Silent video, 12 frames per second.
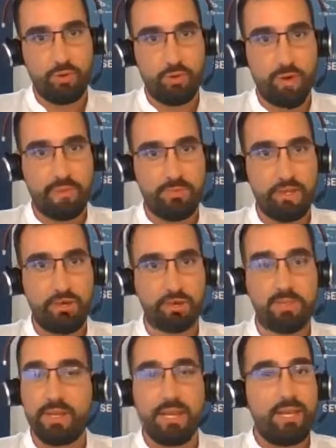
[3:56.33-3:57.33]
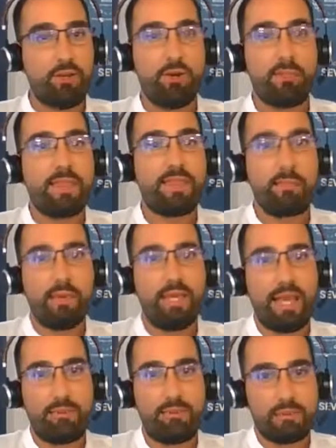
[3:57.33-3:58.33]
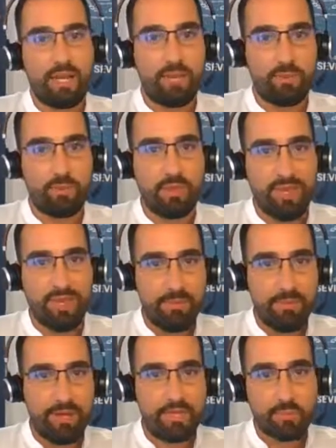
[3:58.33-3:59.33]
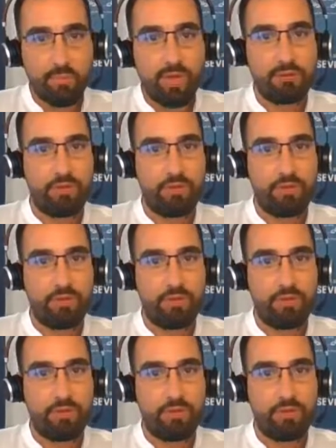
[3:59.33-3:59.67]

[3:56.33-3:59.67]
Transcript: You know, right? Because nobody will like to trade with leverage 1 to